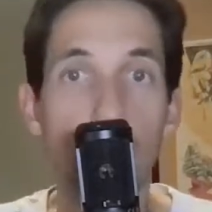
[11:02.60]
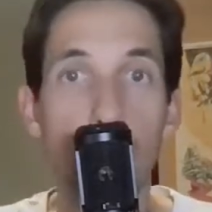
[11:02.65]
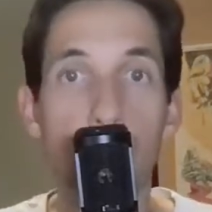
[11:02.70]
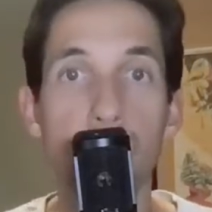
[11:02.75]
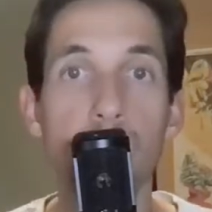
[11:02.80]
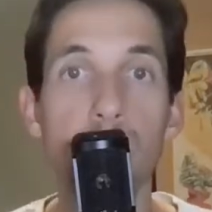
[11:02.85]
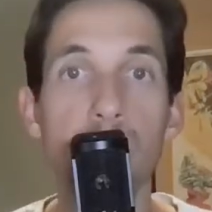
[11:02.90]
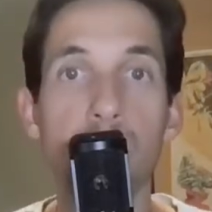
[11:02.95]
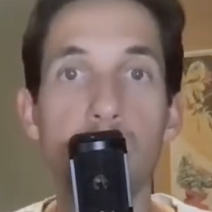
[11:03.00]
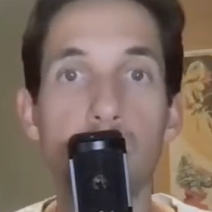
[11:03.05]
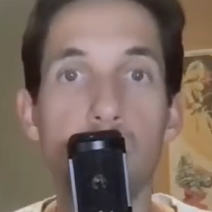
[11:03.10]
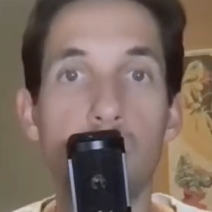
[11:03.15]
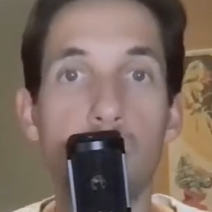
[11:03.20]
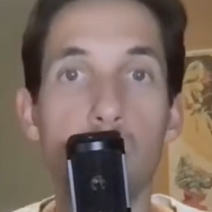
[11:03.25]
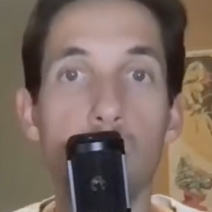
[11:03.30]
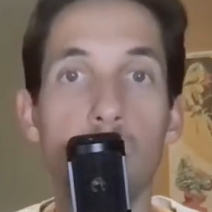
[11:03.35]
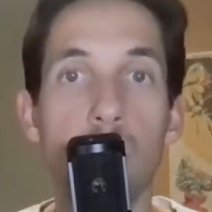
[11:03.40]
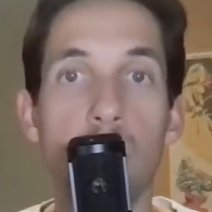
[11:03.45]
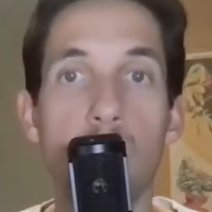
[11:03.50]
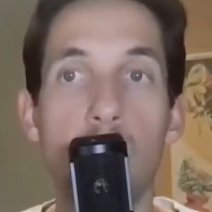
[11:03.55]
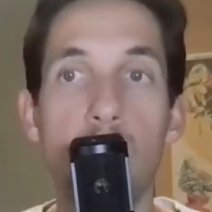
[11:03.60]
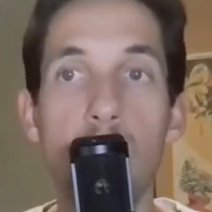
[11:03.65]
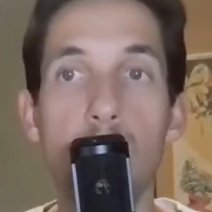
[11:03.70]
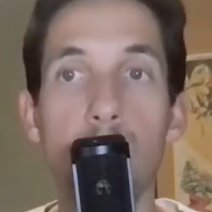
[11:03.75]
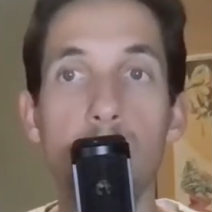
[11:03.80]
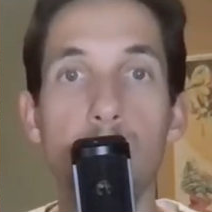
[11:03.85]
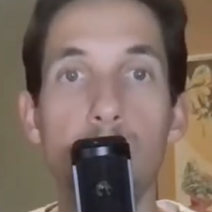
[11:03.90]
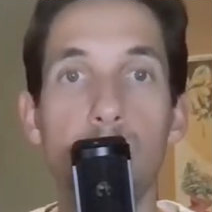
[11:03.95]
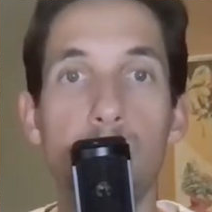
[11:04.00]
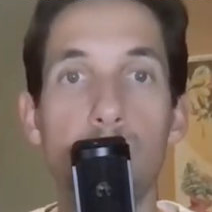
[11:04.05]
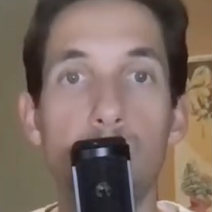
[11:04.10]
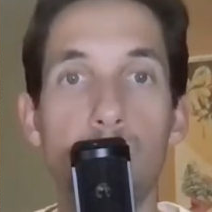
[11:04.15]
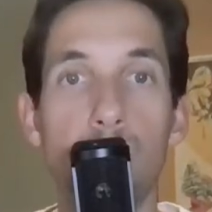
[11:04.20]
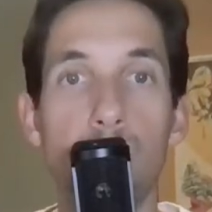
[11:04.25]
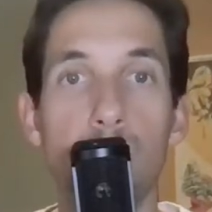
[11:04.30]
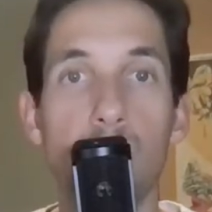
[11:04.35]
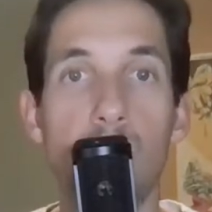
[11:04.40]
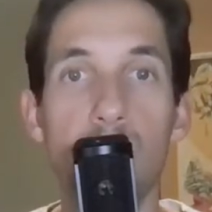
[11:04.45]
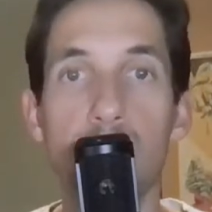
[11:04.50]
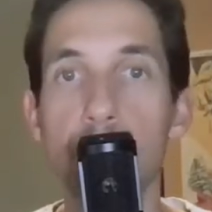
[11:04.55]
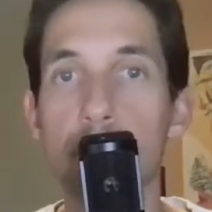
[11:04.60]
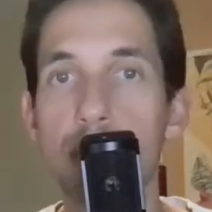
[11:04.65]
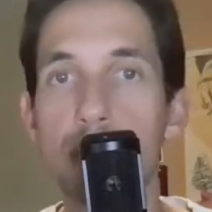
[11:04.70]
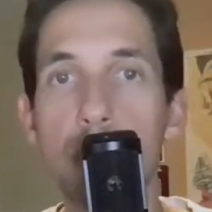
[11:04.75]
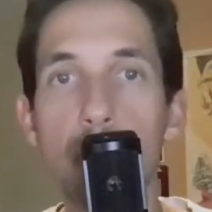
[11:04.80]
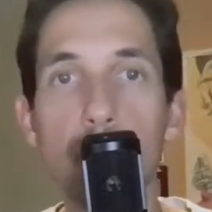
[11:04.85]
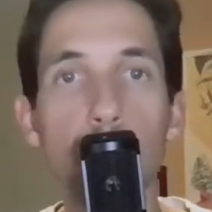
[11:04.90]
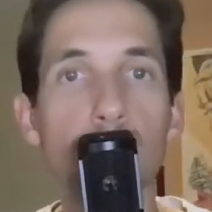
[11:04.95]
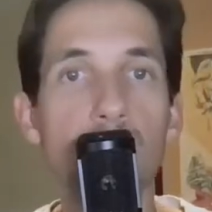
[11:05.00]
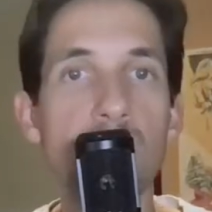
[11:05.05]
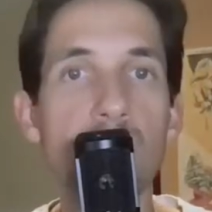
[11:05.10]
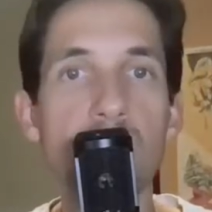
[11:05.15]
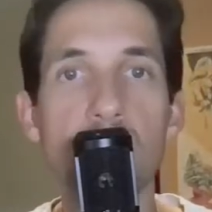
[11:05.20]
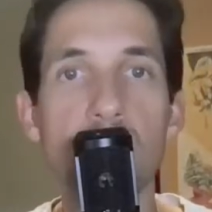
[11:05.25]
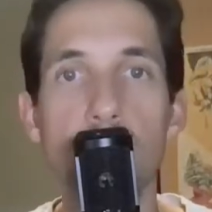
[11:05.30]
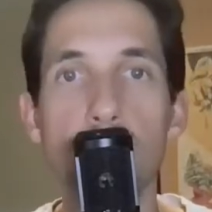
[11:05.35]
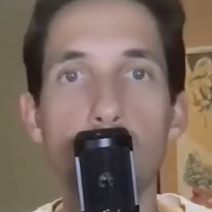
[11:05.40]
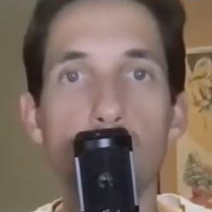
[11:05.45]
Build it and they will come, right? There's no reason